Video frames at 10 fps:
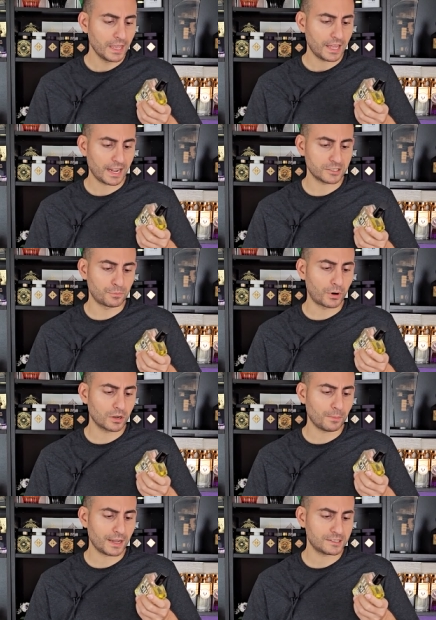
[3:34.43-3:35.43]
It has
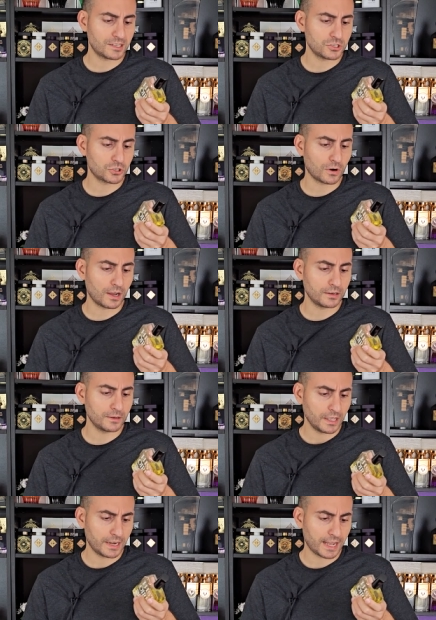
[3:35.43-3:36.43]
bergamot,
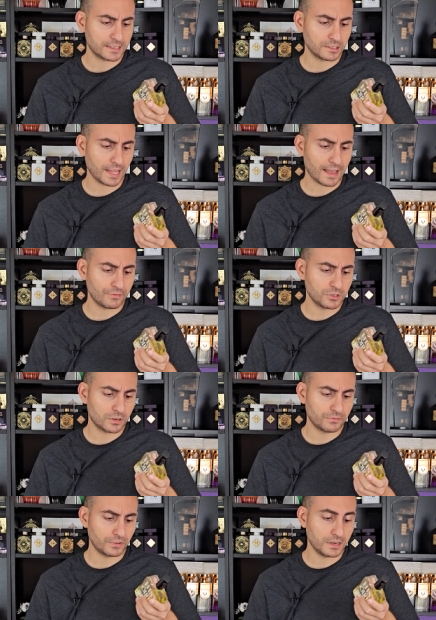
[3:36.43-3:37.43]
citron, it has
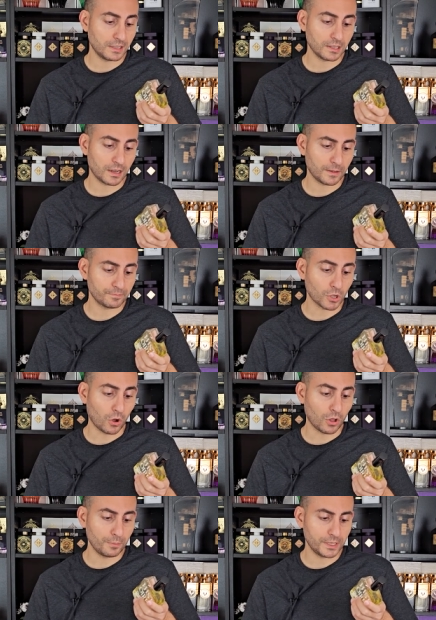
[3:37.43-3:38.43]
lavender, vanilla,
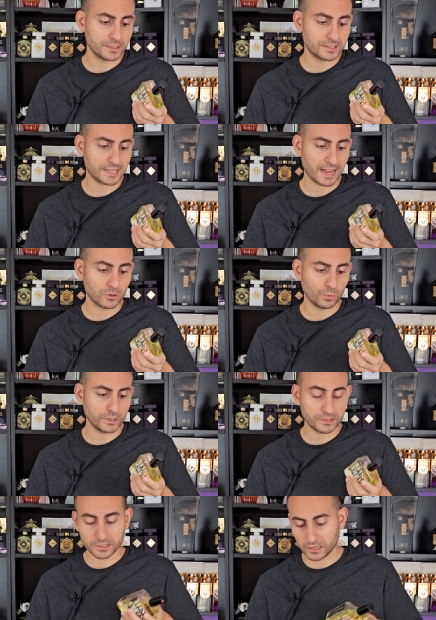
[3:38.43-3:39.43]
almond,
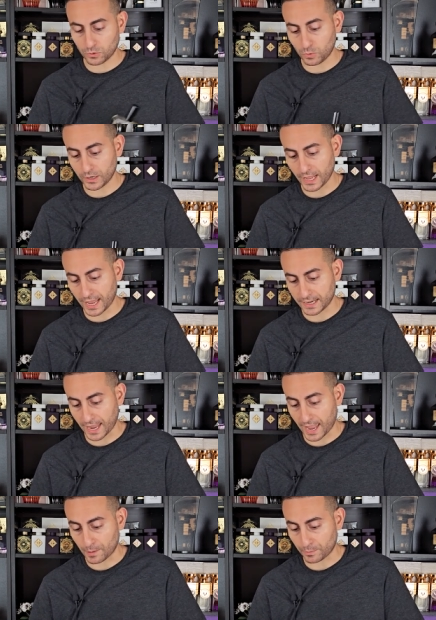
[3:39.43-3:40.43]
sandalwood, cedarwood, and
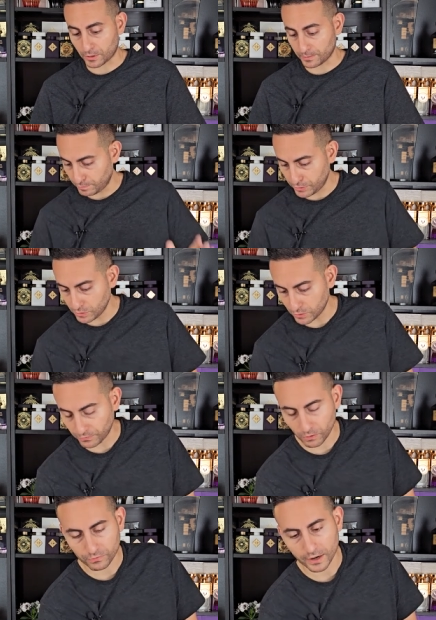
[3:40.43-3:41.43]
amber.
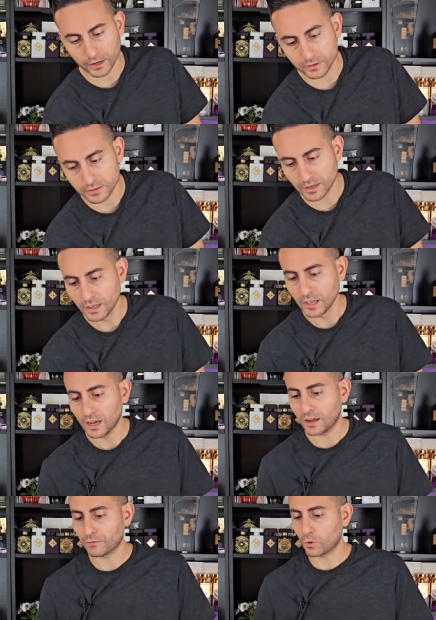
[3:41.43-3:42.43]
Beautiful fragrance.
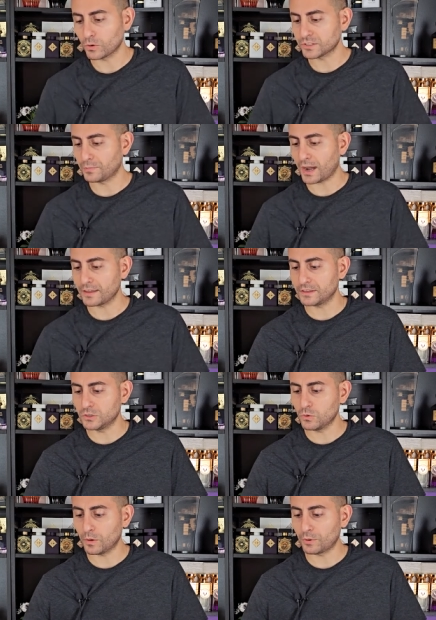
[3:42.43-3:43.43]
Of course, by the
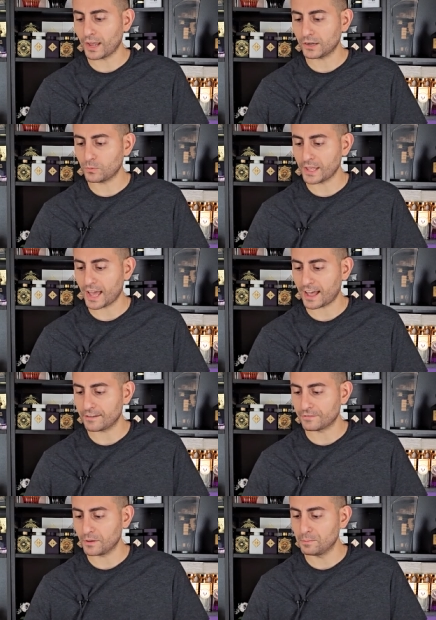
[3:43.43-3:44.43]
Duo brand, we
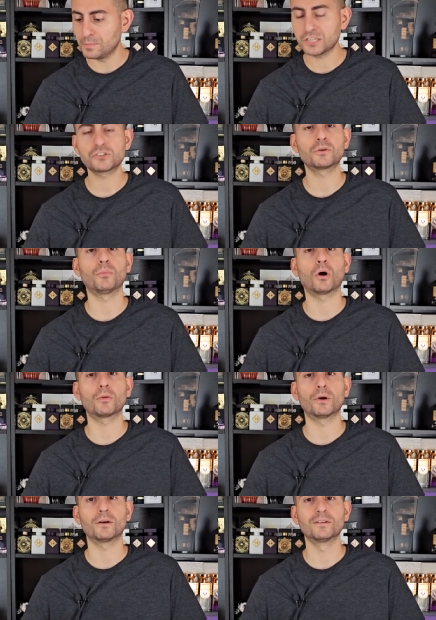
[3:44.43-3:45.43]
have Mister
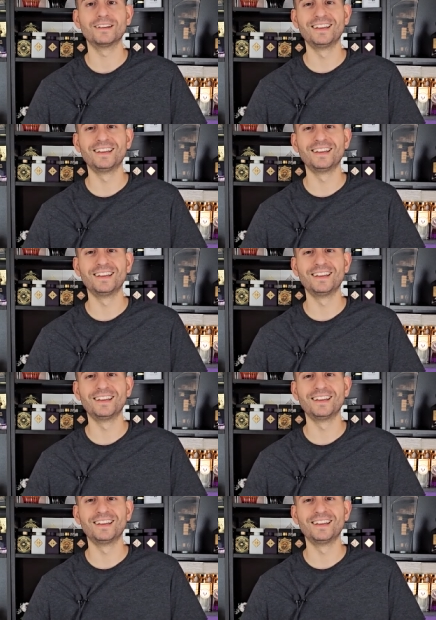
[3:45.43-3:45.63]
Barber.